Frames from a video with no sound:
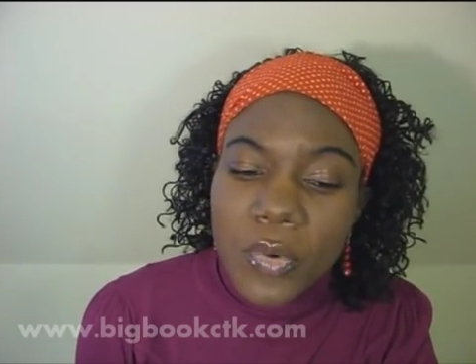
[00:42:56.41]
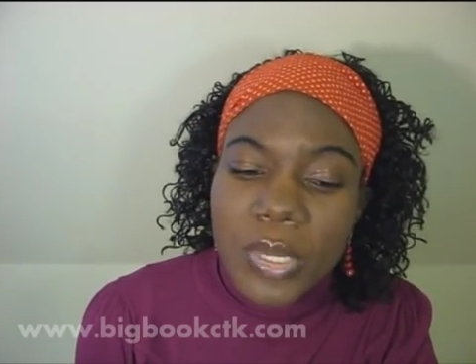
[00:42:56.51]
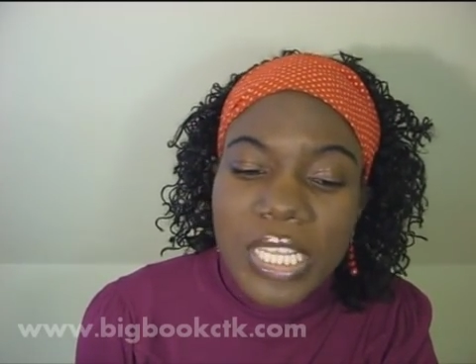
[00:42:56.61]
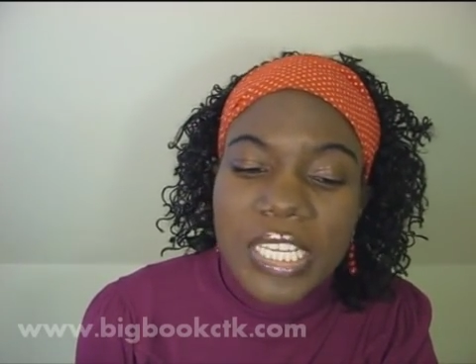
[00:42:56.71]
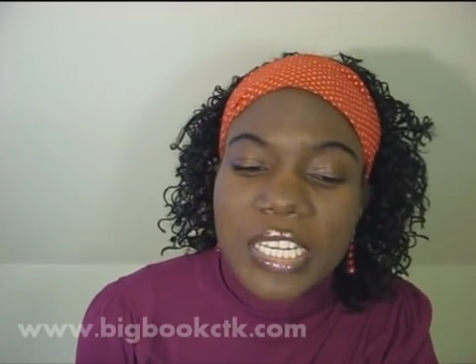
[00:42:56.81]

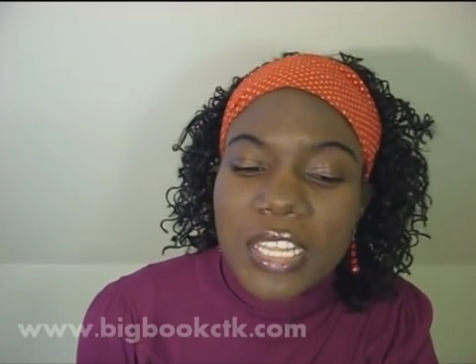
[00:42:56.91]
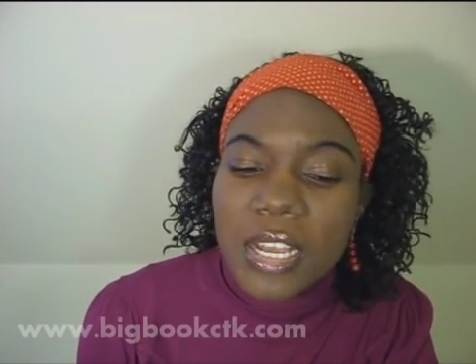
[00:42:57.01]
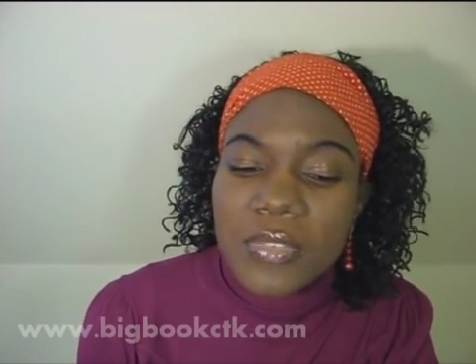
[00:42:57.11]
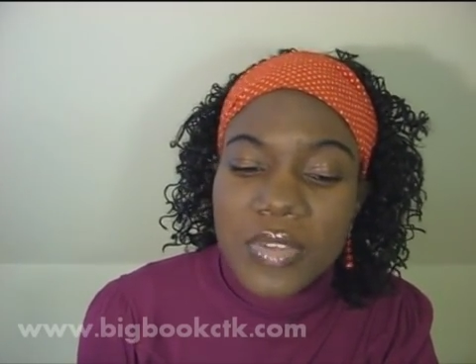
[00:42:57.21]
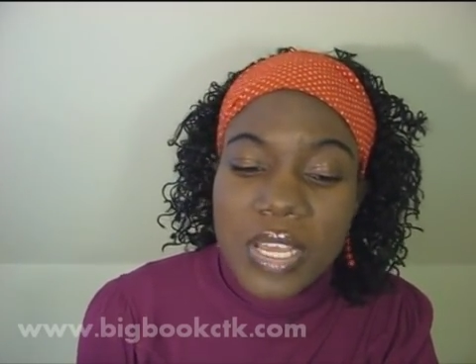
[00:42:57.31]
falling in
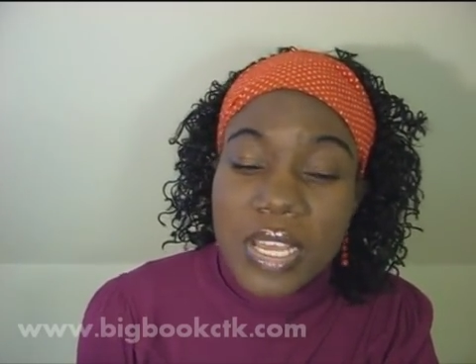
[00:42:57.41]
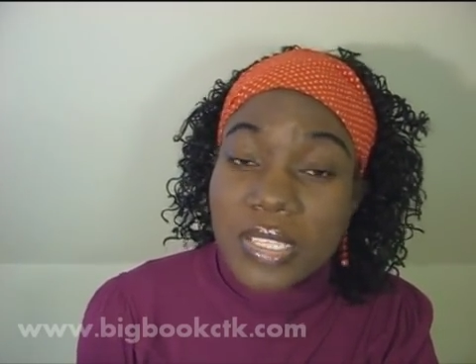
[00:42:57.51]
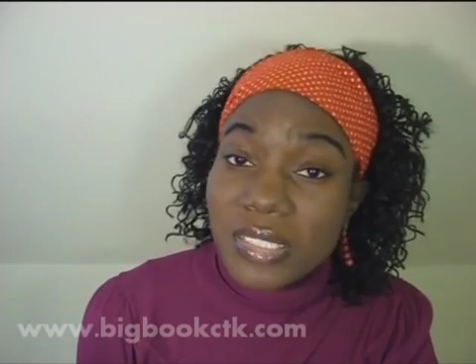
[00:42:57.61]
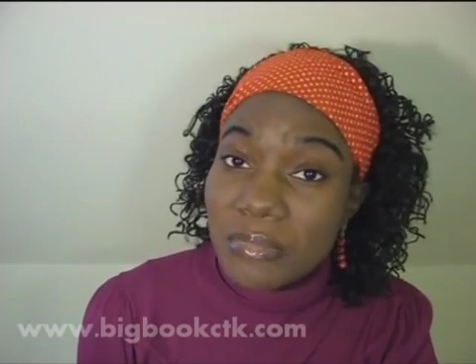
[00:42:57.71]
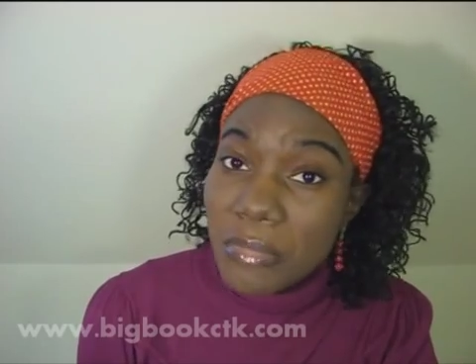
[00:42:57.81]
love
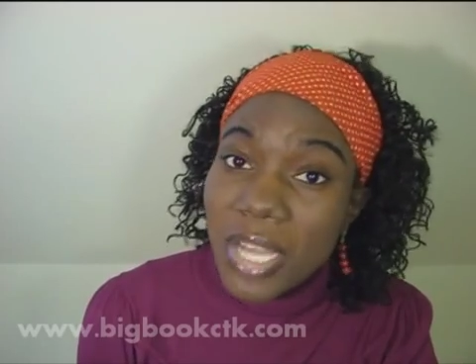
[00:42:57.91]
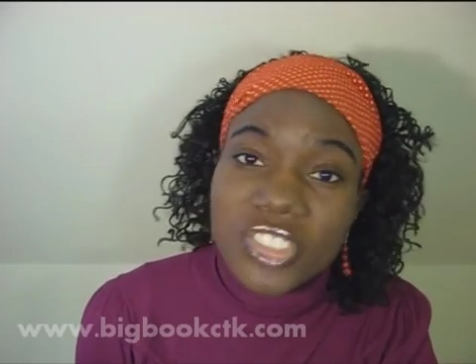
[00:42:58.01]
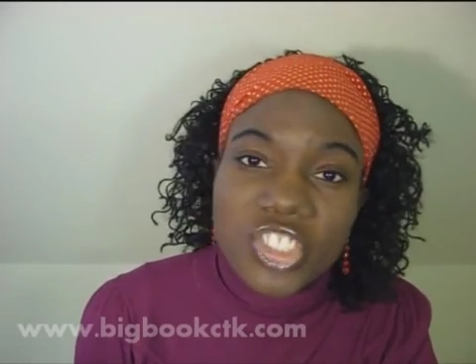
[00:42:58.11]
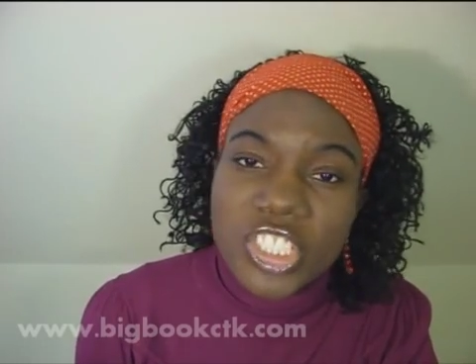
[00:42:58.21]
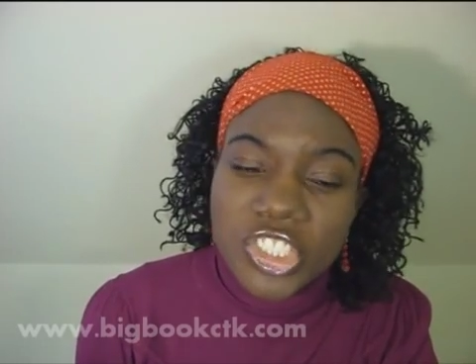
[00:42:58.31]
as
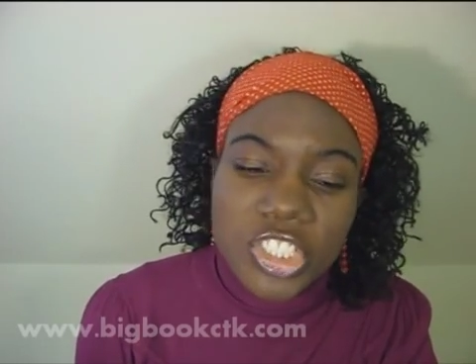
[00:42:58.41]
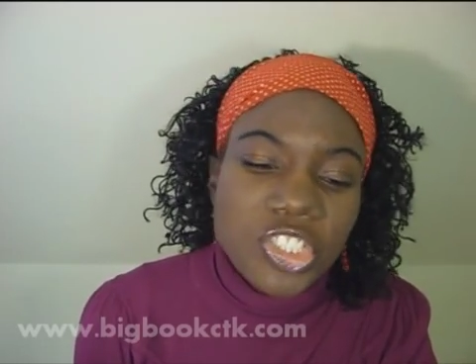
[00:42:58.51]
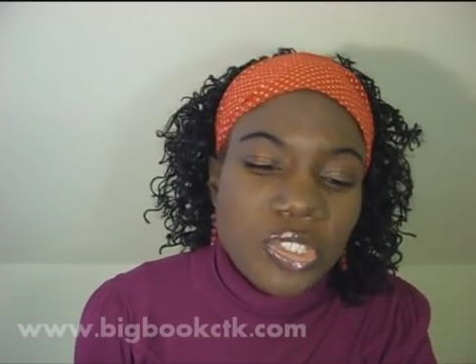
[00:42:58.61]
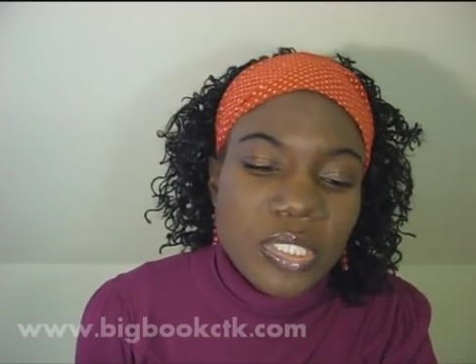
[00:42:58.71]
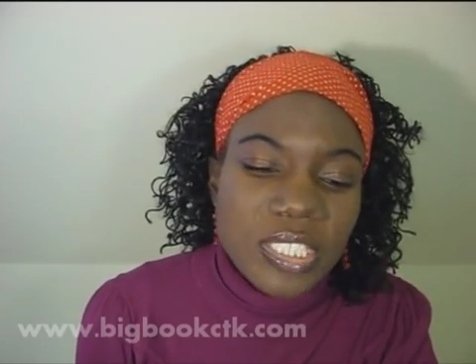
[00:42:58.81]
much as
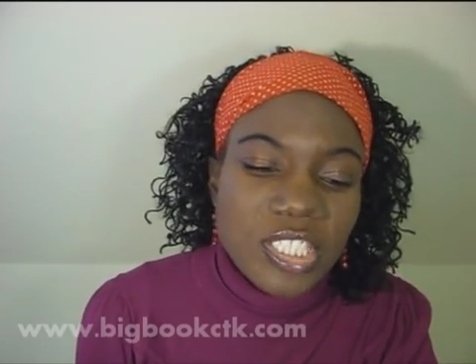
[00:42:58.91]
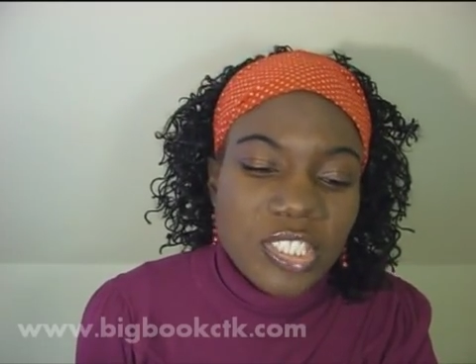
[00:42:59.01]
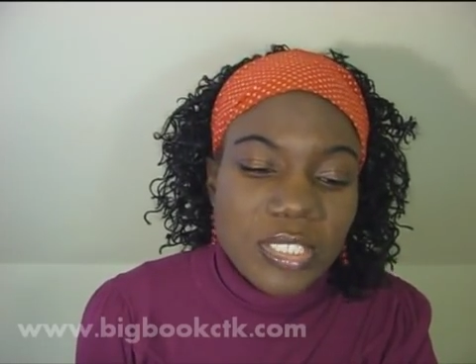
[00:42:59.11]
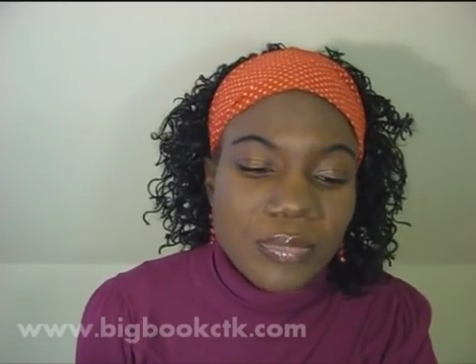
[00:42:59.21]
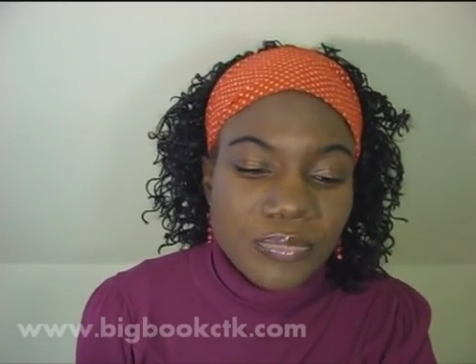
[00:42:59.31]
she chooses."